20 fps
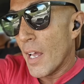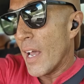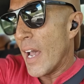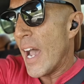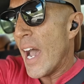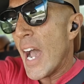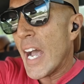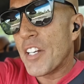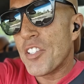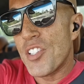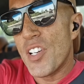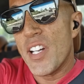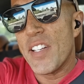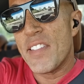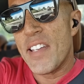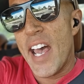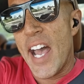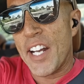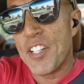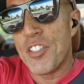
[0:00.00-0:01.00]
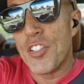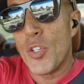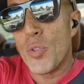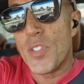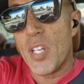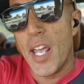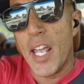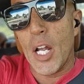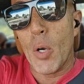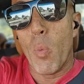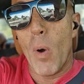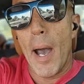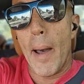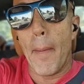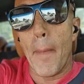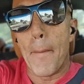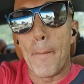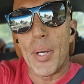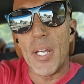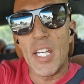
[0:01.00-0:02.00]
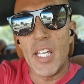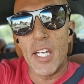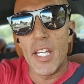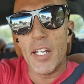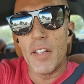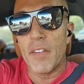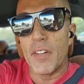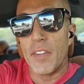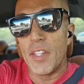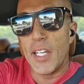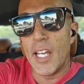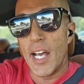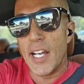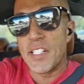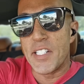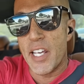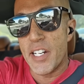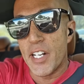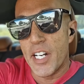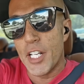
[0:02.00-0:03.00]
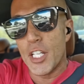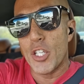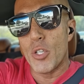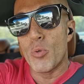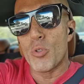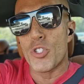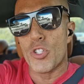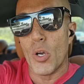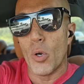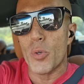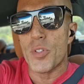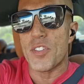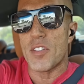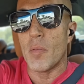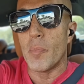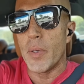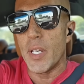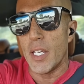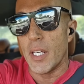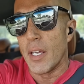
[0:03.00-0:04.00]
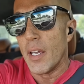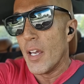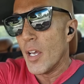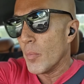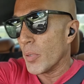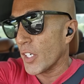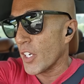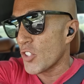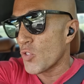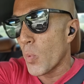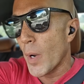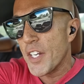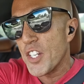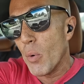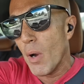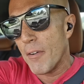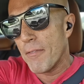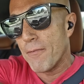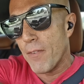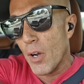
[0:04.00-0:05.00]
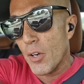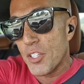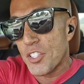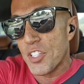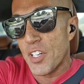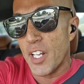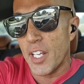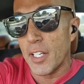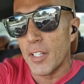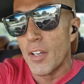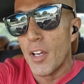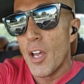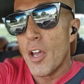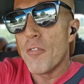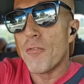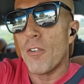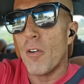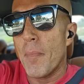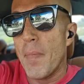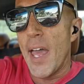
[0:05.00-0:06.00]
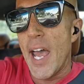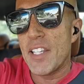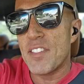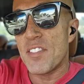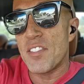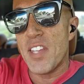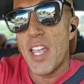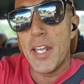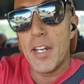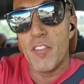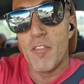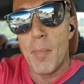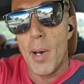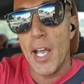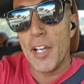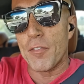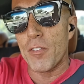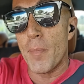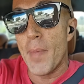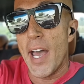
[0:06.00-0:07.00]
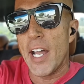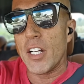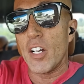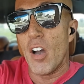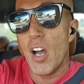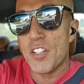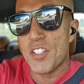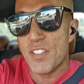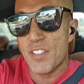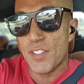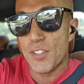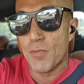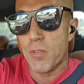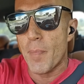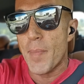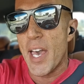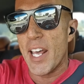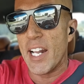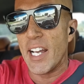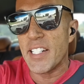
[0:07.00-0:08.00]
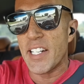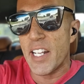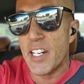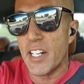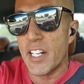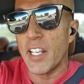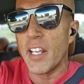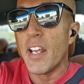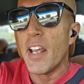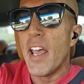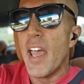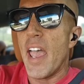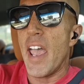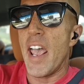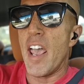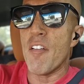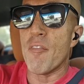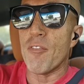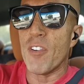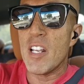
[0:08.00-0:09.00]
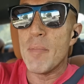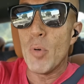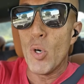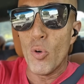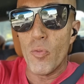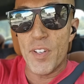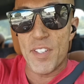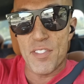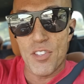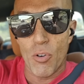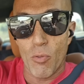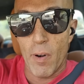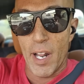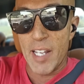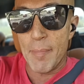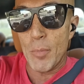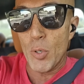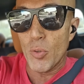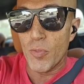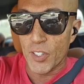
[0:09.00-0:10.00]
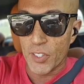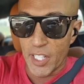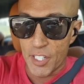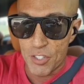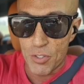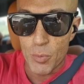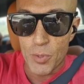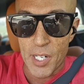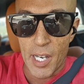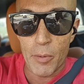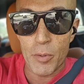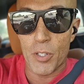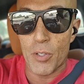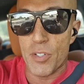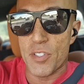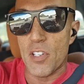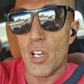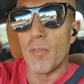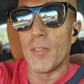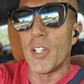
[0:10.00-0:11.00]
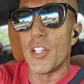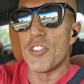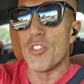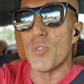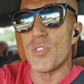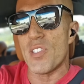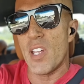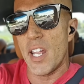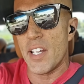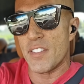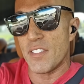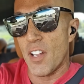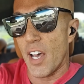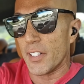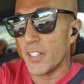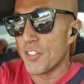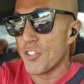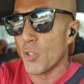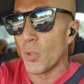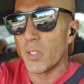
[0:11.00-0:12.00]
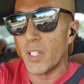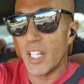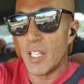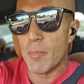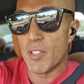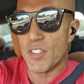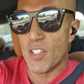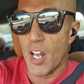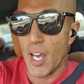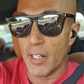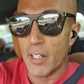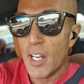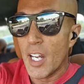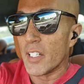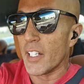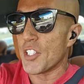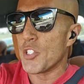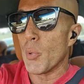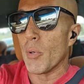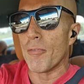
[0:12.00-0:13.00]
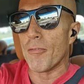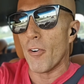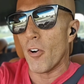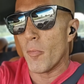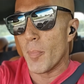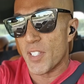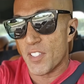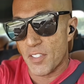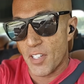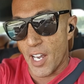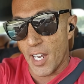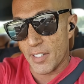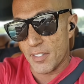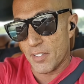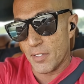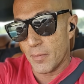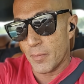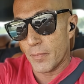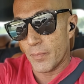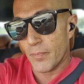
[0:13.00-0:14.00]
Action is action you take while being the identity you chose to be. Because when you are functioning from that state of mind, from that consciousness, from that identity, every move is the right move unless you doubt yourself, unless you say it's not, unless you claim it's not, unless you affirm it's not.